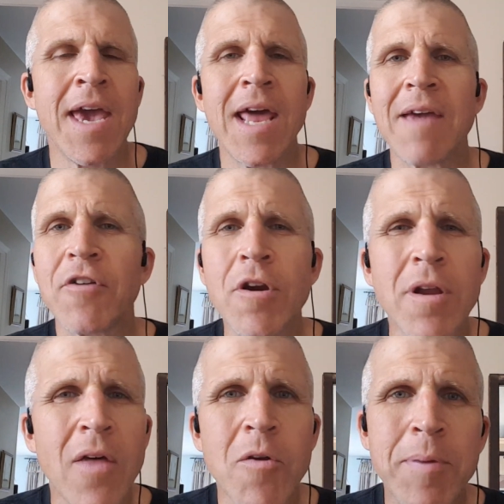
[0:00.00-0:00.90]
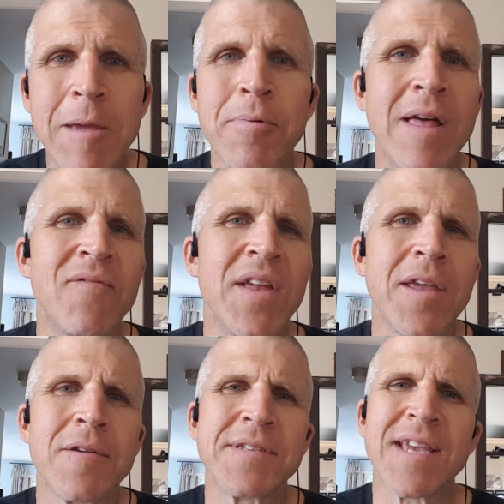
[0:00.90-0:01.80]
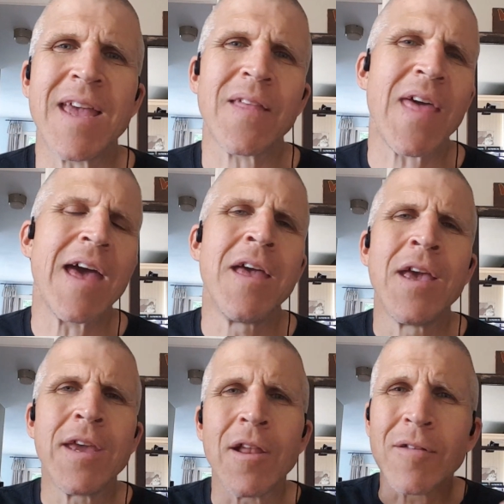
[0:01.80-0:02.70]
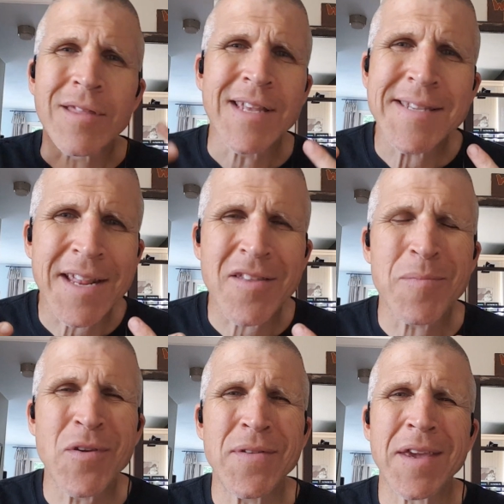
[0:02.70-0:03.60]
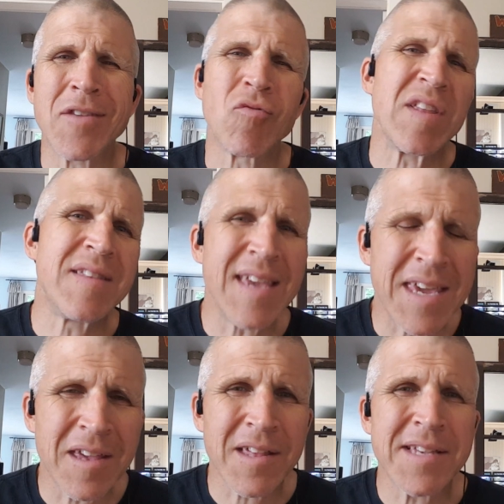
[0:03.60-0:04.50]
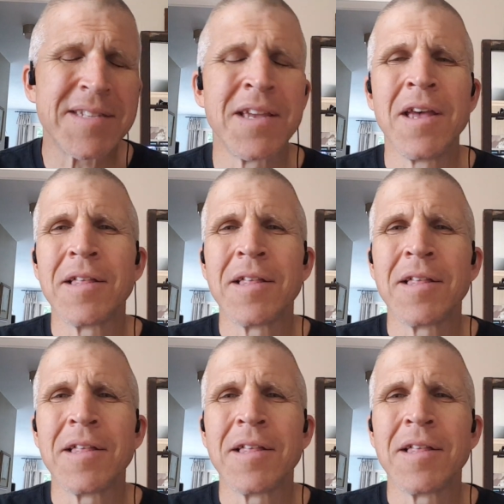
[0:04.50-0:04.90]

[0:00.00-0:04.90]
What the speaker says: And I've heard other people on videos saying that, listening to music is ridiculous.